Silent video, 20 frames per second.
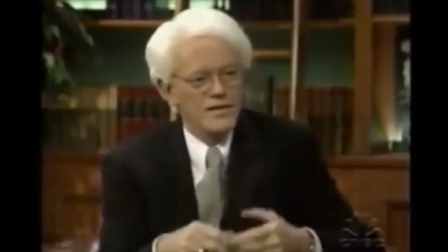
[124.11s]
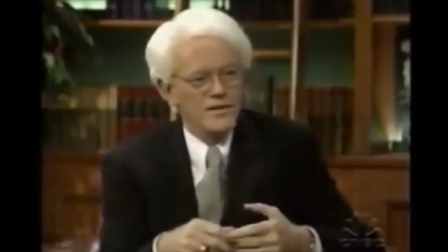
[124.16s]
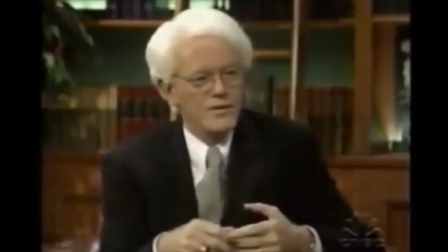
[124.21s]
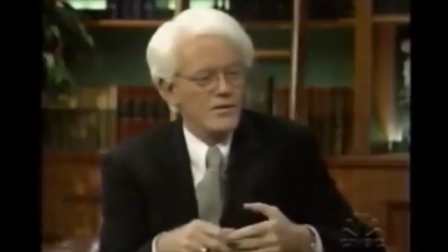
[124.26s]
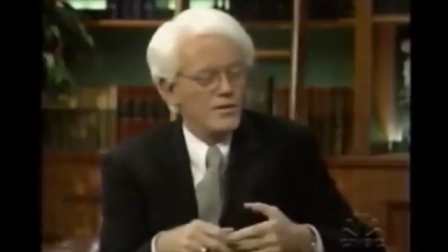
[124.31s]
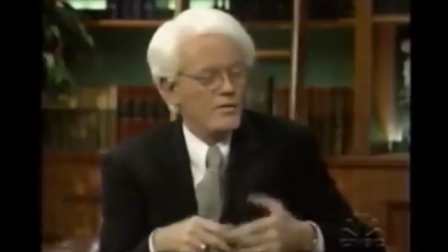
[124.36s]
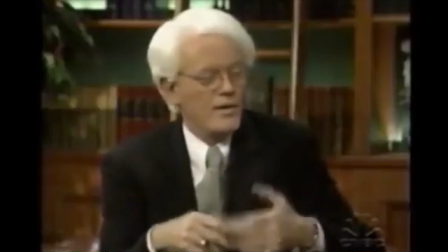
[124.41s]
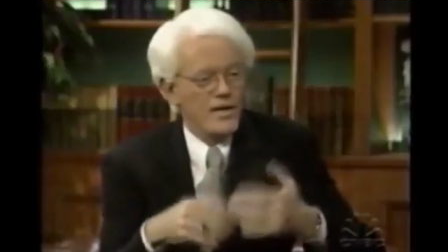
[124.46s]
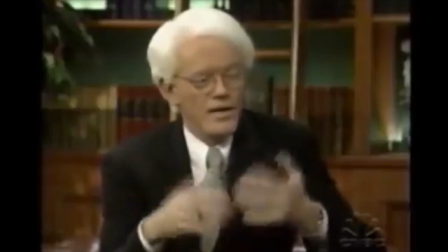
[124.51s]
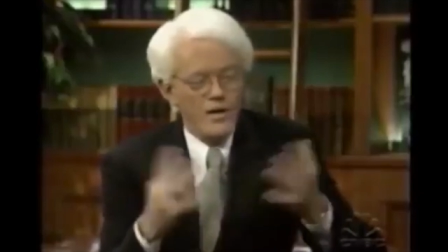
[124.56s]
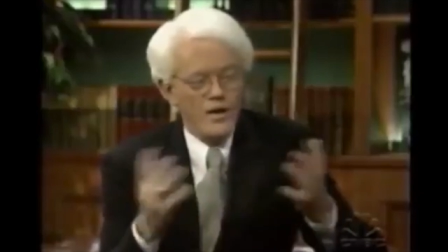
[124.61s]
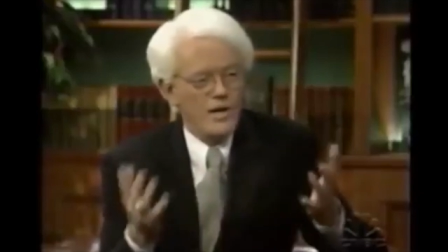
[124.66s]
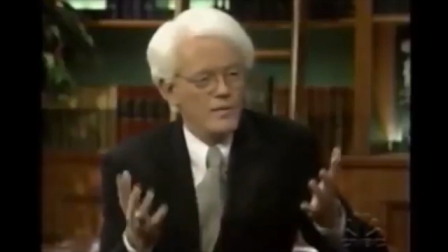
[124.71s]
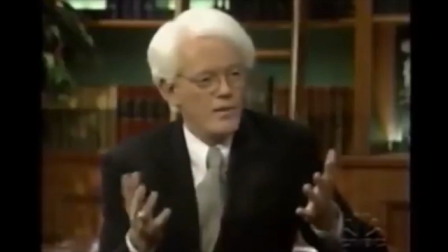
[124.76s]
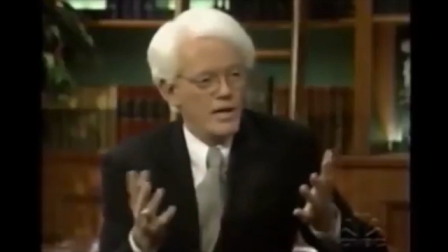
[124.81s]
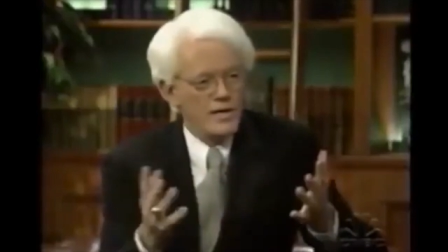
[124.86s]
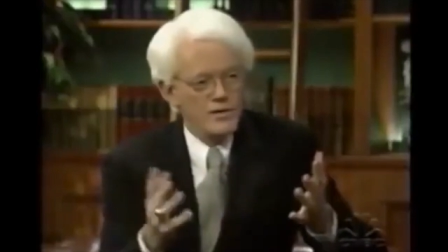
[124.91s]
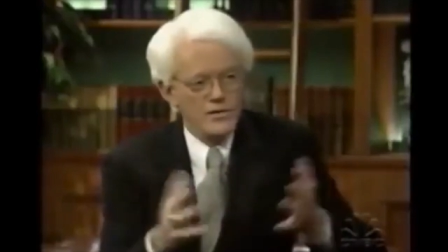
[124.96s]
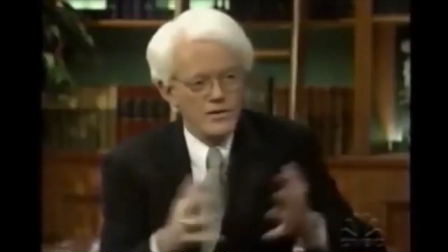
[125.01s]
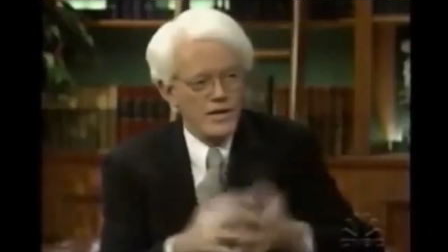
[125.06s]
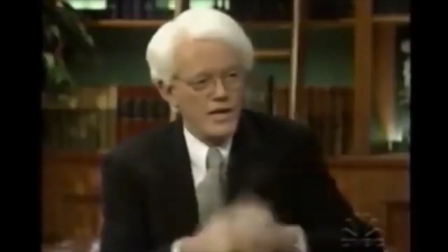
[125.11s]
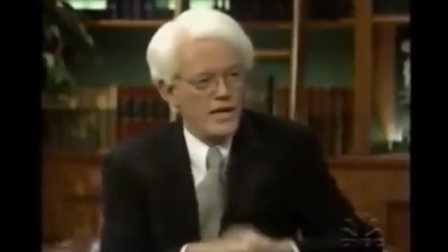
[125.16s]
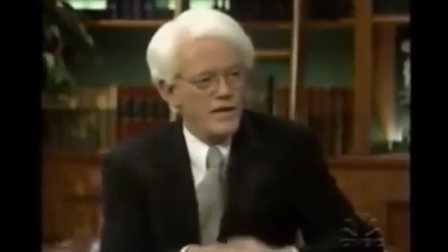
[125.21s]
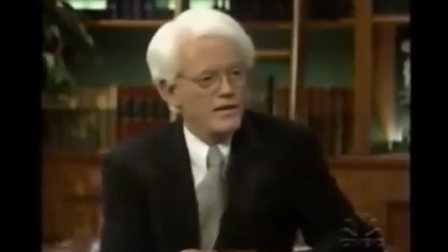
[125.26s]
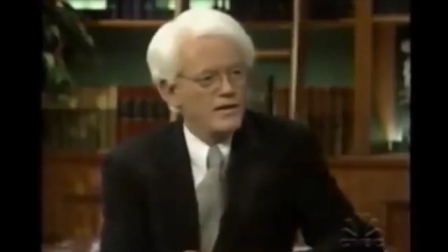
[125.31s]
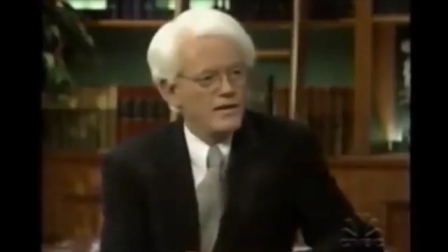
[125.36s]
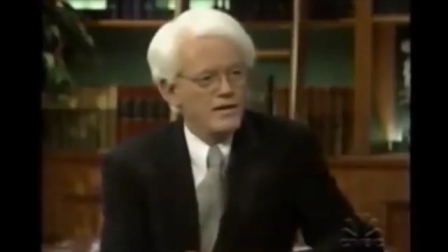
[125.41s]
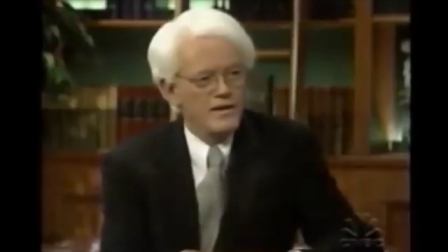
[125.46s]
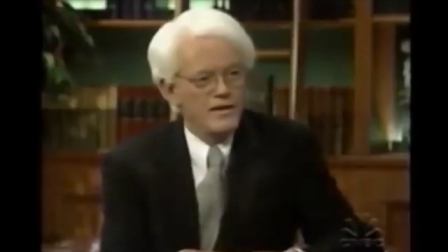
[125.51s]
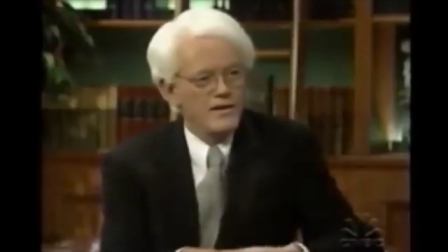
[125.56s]
You would have made a lot of money in Gillette.
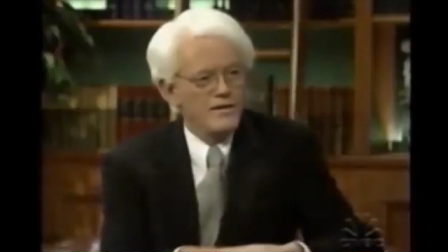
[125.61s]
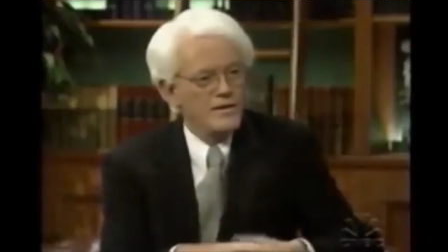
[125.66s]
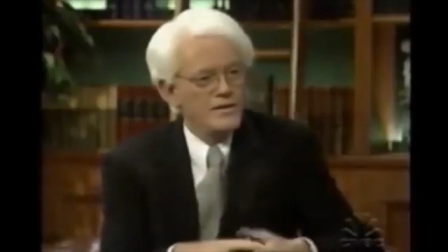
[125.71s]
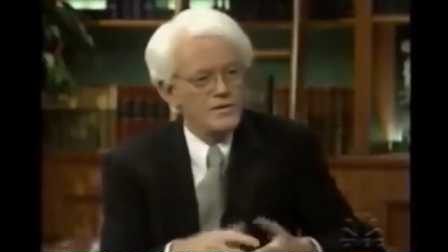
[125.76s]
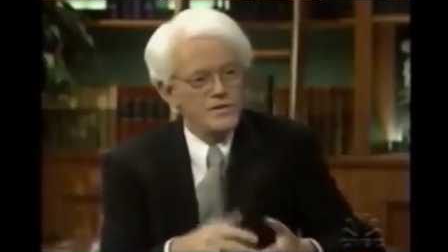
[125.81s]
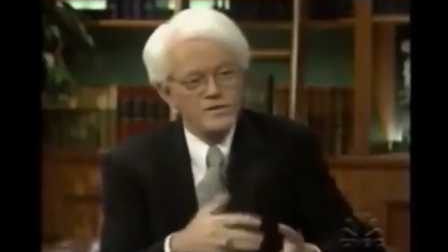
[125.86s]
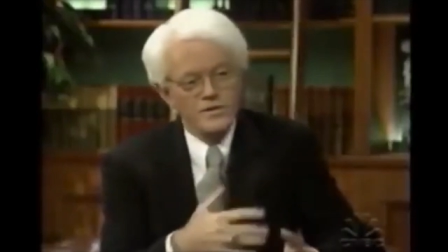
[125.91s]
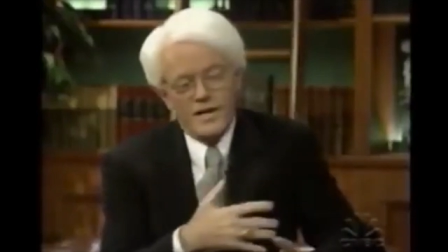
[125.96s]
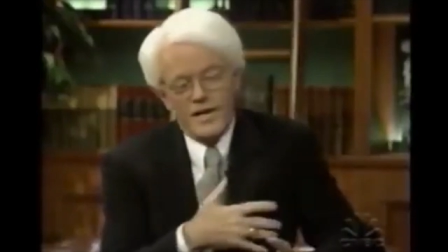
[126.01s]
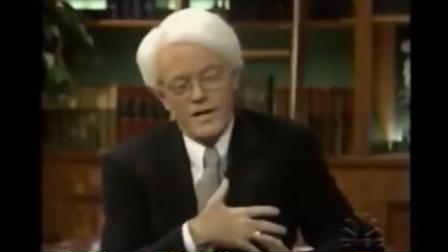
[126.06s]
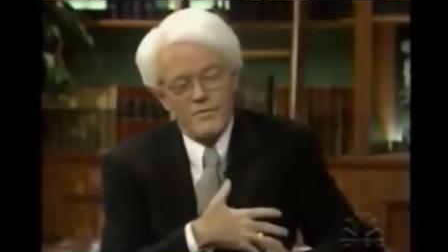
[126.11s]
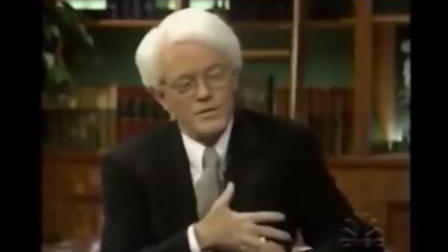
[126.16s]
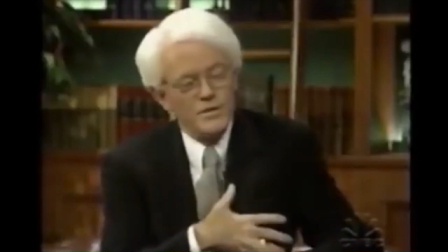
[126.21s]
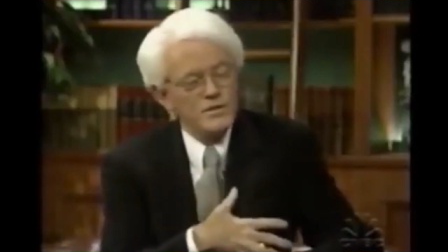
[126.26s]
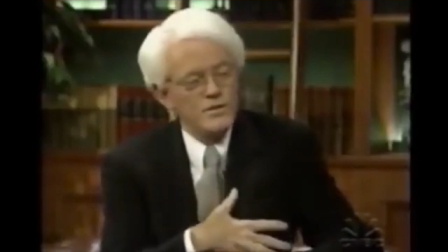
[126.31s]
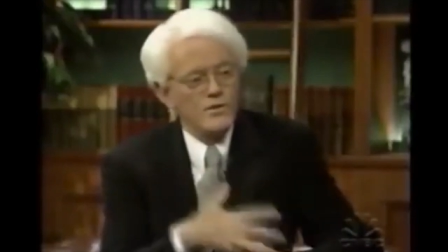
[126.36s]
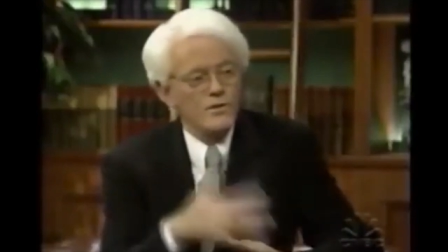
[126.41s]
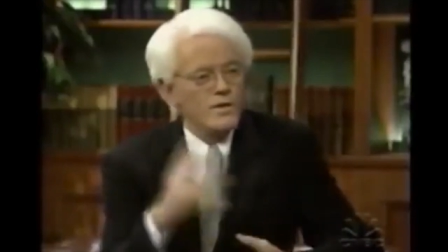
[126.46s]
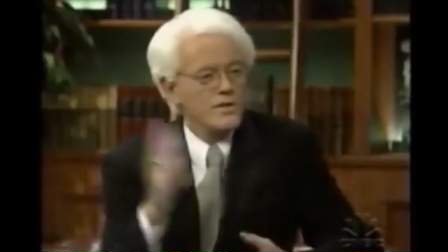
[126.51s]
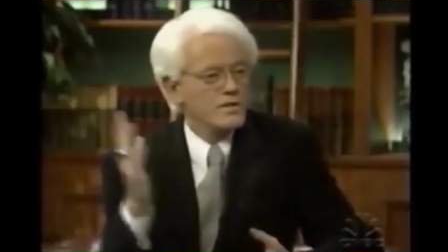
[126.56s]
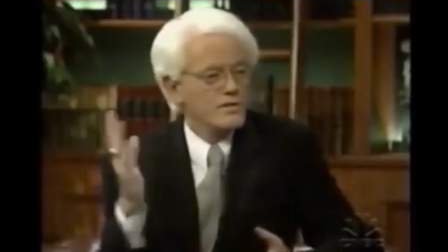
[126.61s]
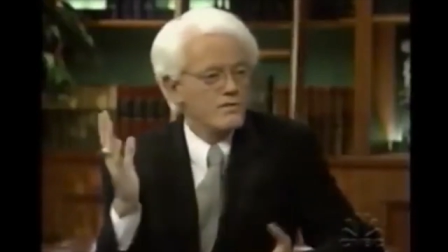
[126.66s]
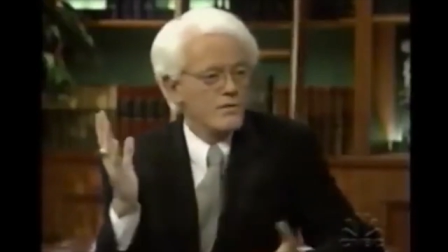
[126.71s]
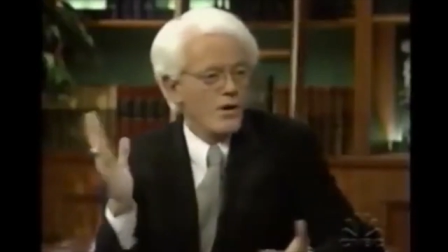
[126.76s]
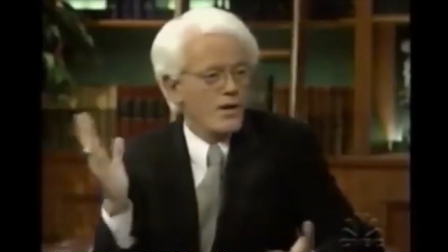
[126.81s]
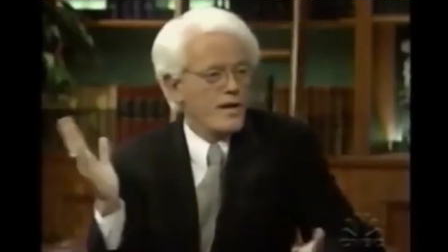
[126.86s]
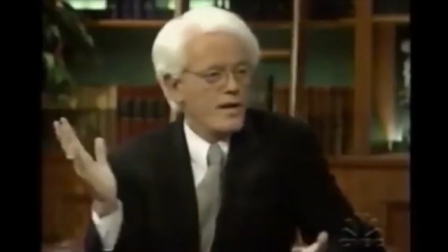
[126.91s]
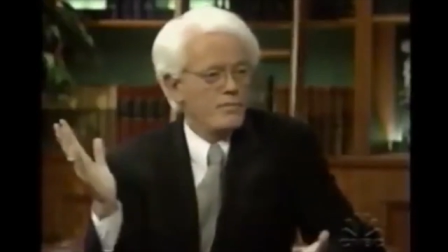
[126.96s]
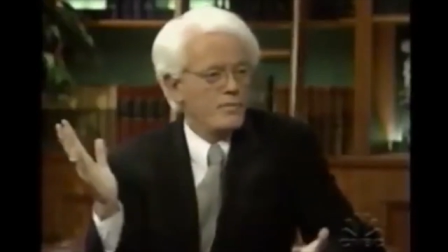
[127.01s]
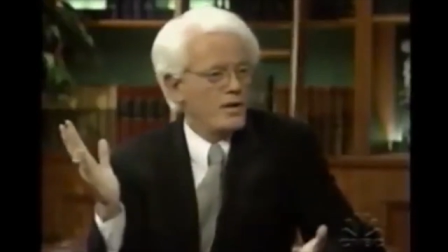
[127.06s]
These companies' earnings have
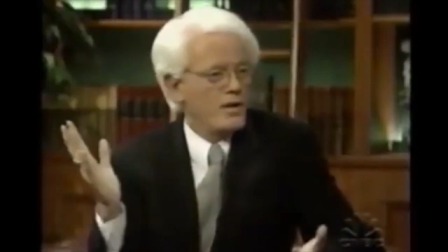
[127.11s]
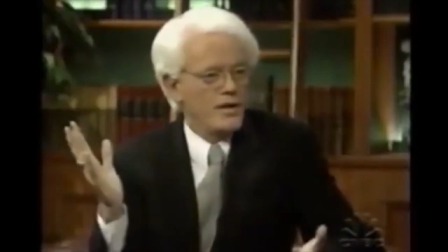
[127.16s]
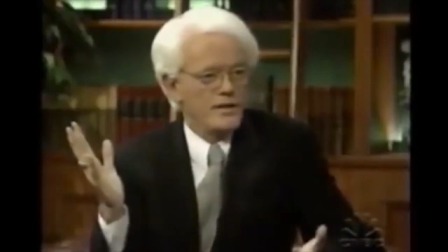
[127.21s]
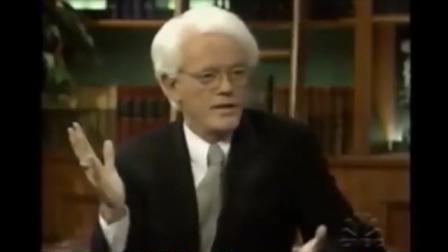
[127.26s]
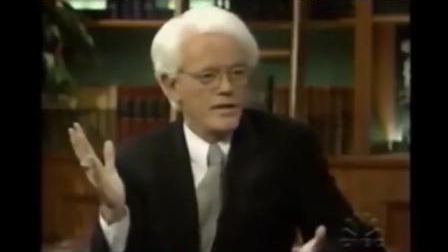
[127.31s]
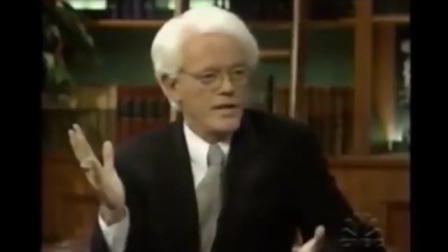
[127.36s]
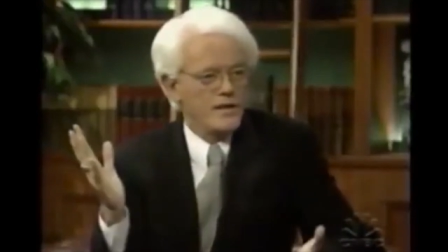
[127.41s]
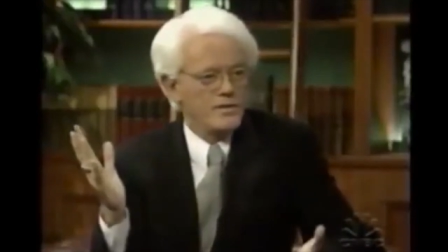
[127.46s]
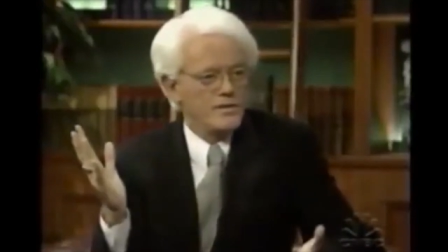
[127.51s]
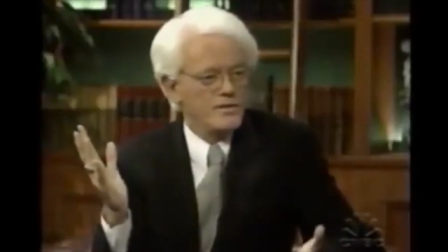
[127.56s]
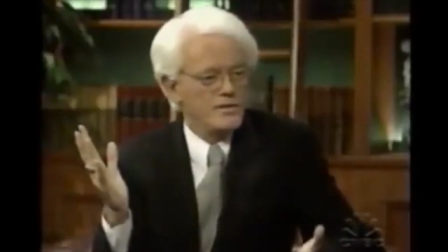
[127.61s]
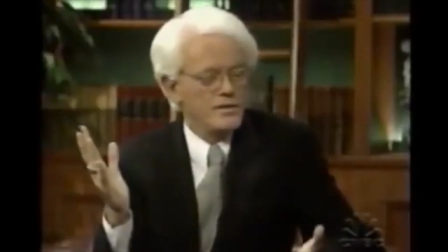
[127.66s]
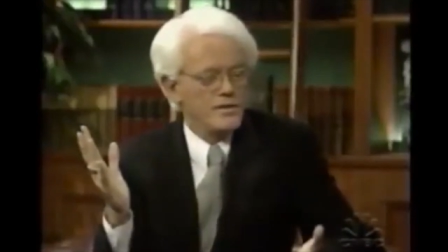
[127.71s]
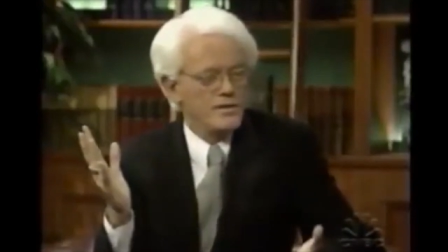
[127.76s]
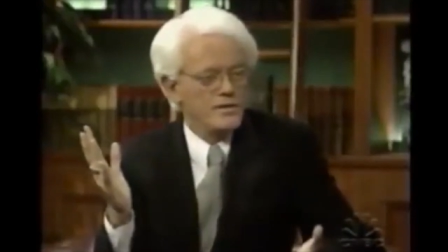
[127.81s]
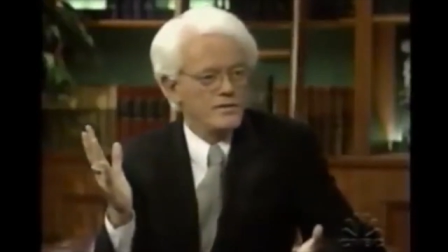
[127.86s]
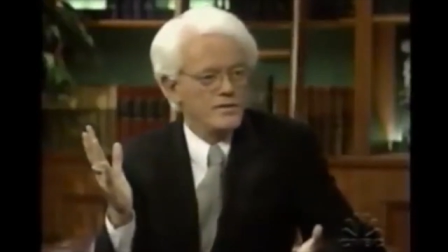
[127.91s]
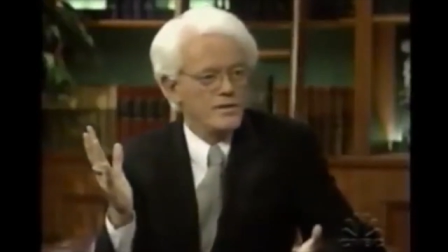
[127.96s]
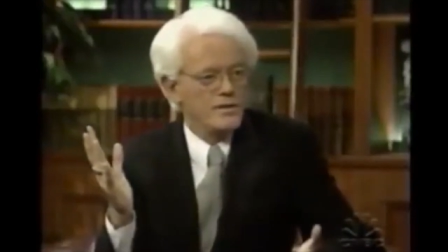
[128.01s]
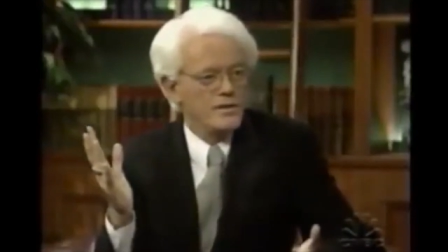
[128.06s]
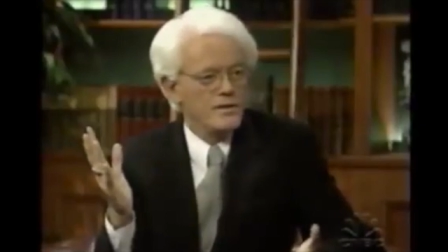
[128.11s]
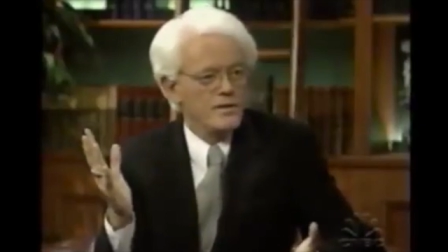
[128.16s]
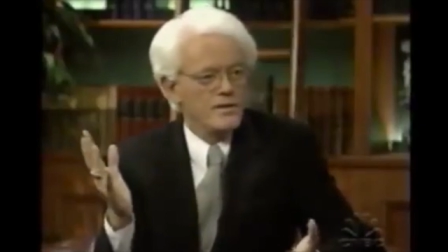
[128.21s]
gone up a lot the last 30 years.